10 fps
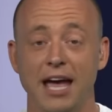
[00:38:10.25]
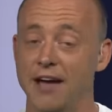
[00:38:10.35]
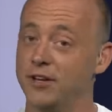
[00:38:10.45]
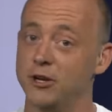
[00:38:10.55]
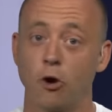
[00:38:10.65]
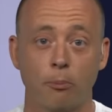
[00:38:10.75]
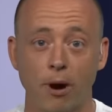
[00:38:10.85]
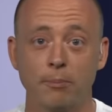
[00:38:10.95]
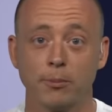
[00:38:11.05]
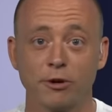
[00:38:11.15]
having no
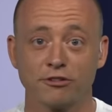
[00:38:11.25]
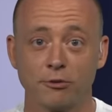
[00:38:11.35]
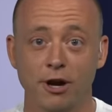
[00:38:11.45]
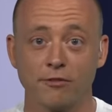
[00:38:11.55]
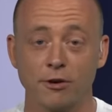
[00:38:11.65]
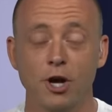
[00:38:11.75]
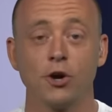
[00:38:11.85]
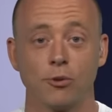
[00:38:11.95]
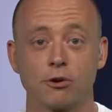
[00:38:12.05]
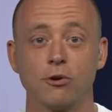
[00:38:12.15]
problem whatsoever
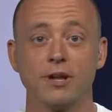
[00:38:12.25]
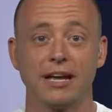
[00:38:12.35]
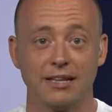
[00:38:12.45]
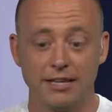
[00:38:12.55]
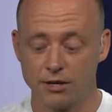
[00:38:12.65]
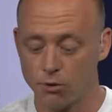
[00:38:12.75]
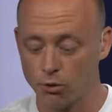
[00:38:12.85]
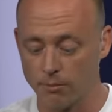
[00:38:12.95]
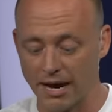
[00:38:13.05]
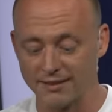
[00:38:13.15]
recruiting elite
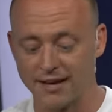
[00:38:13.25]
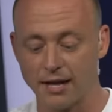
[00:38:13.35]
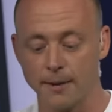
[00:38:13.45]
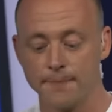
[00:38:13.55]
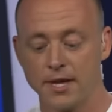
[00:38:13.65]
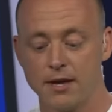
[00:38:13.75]
quarterback talent.